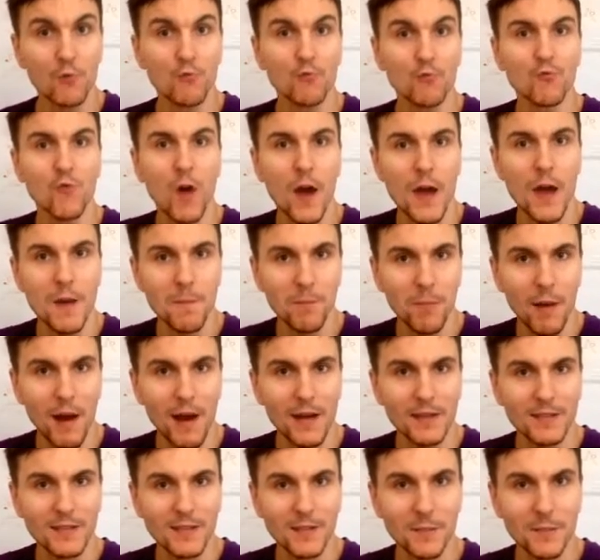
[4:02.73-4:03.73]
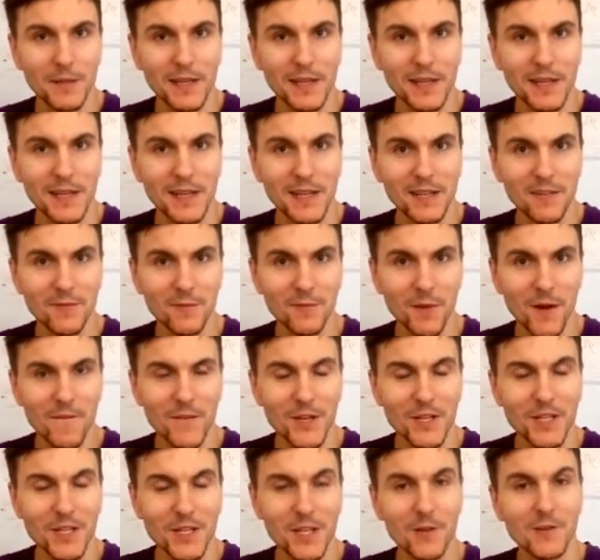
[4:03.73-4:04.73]
right back to the beginning of my
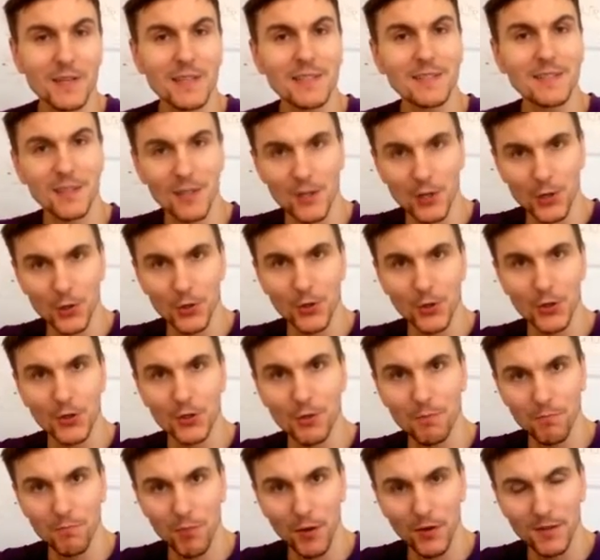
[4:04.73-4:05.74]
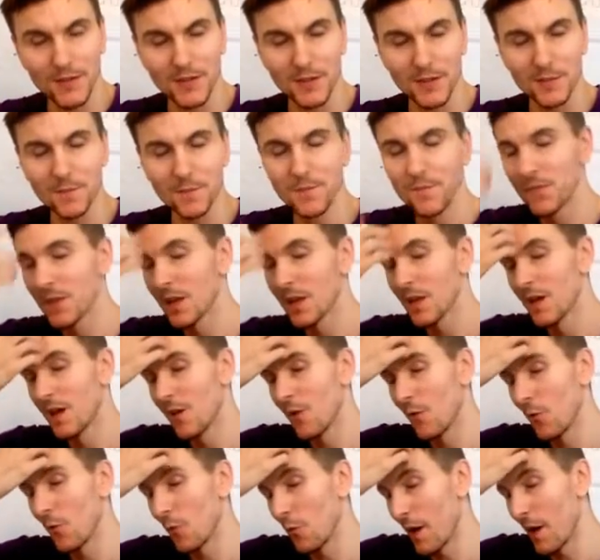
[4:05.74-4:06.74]
video list and look at the bottom
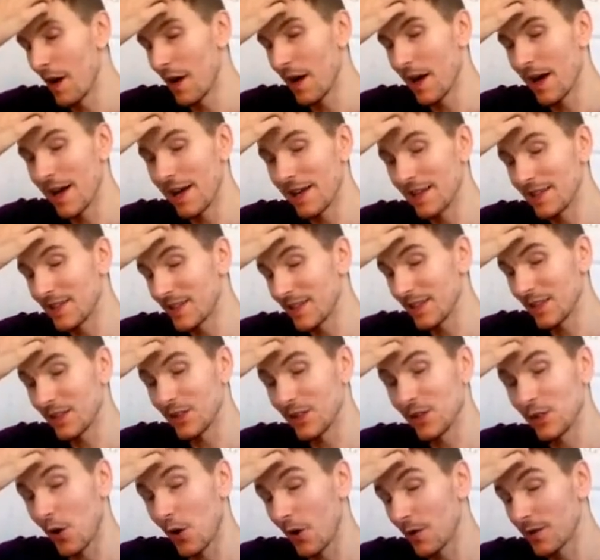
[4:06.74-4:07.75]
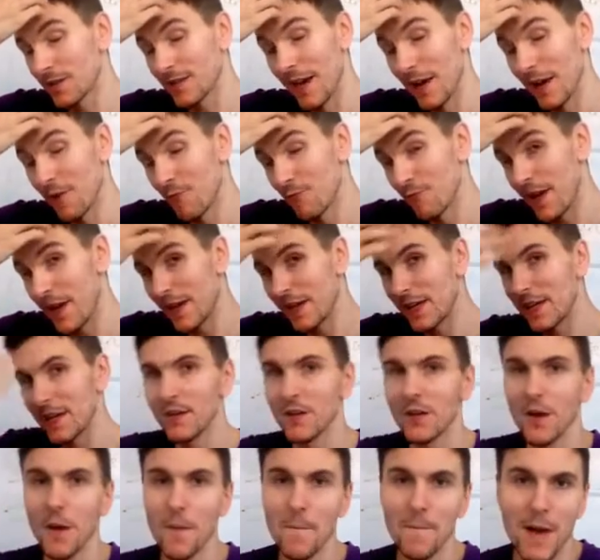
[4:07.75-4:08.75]
where it's got
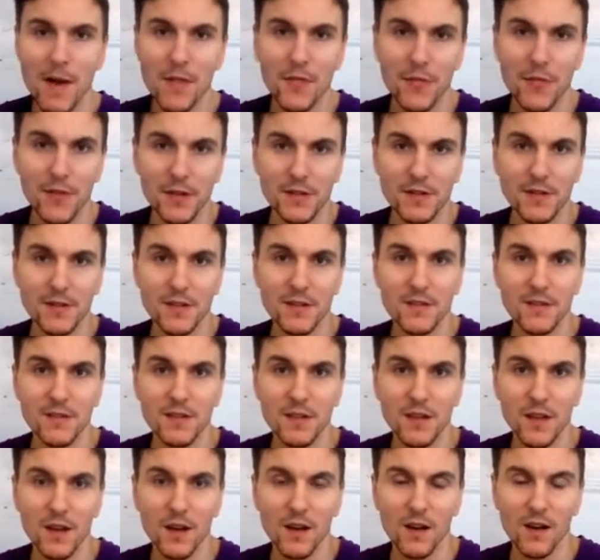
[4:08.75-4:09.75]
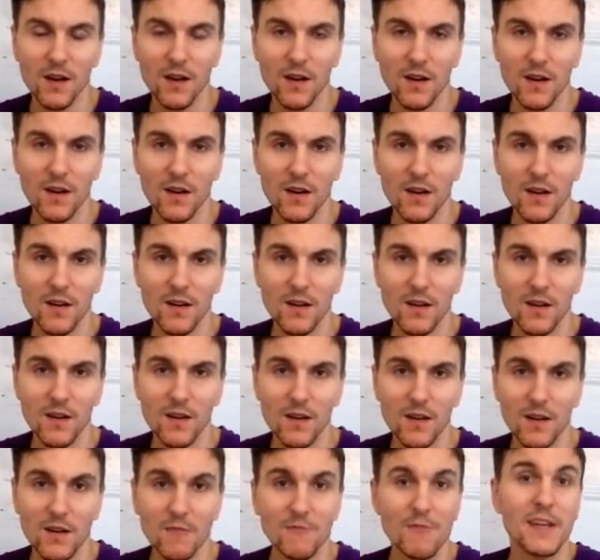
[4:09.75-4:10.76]
irregular method,
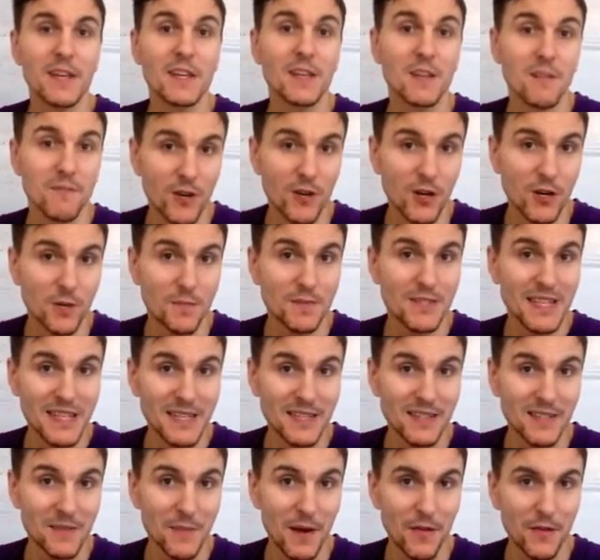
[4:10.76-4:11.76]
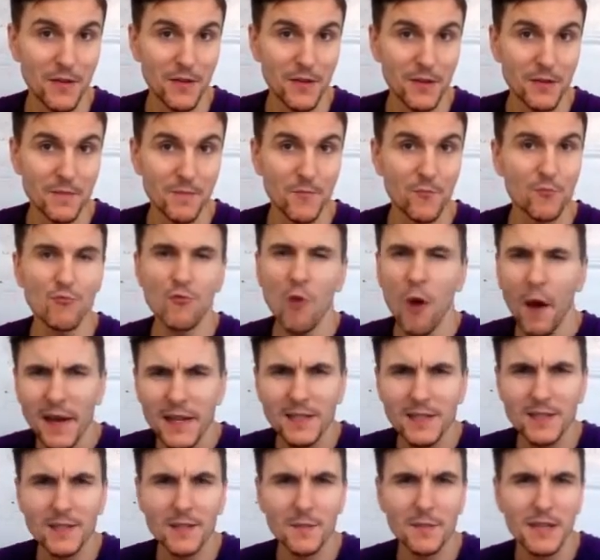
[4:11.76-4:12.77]
irregular verbs, easy method,
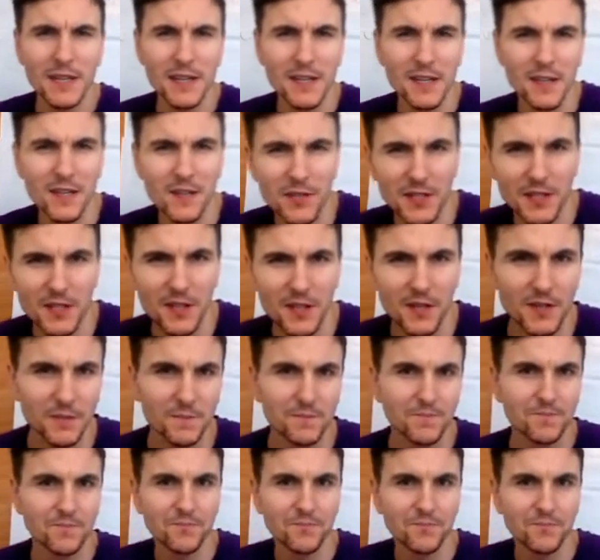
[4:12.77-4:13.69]
right at the beginning of the videos.